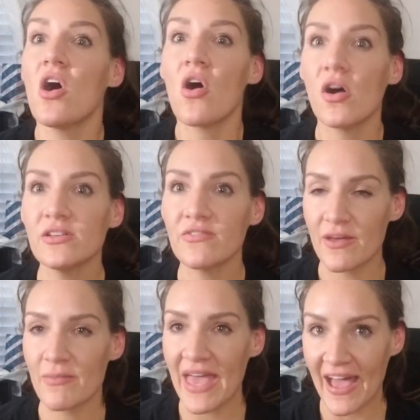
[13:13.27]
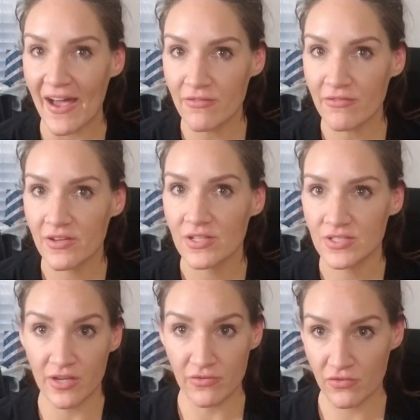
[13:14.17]
All of them have
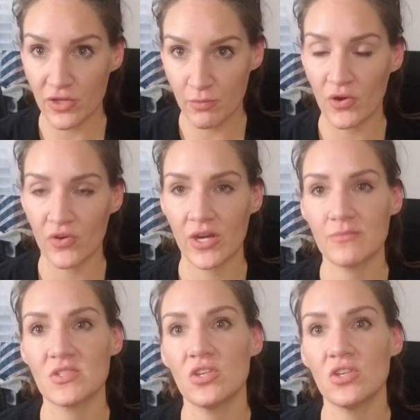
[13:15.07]
done for you programs.